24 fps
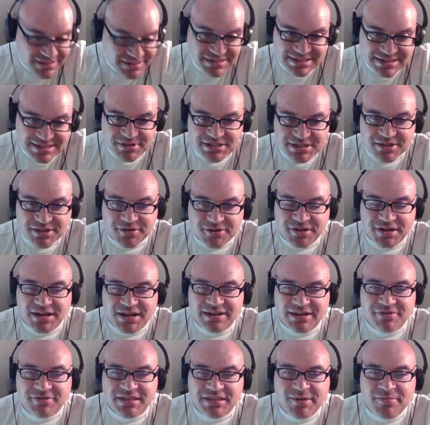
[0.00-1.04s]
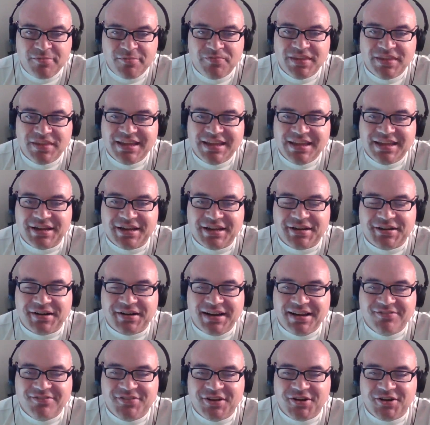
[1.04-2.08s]
see what's going on with them. All
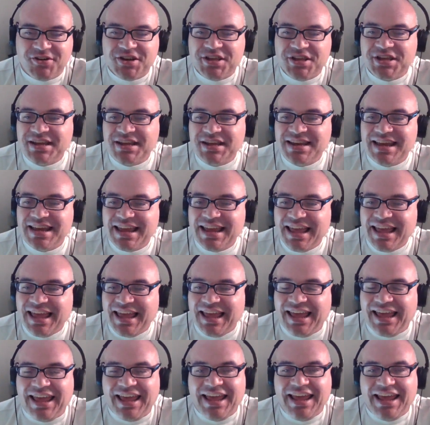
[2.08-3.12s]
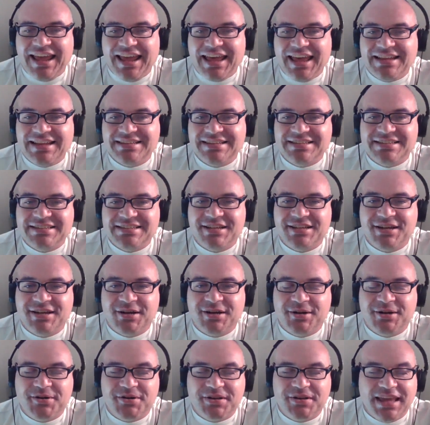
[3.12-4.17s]
right, very good. And
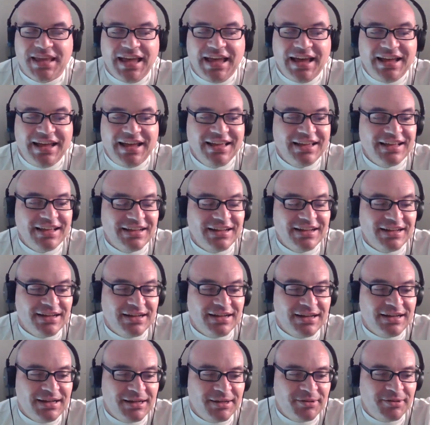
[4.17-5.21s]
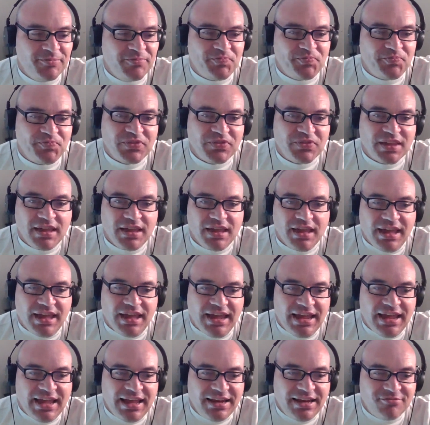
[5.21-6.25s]
so, yeah,
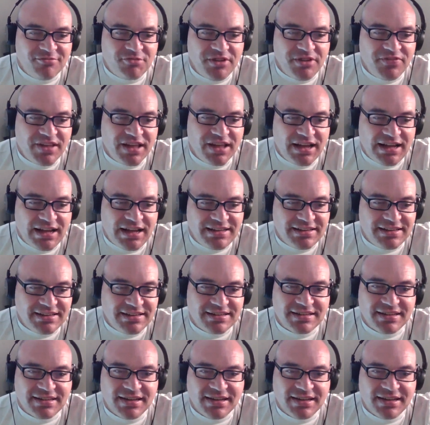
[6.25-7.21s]
and we've got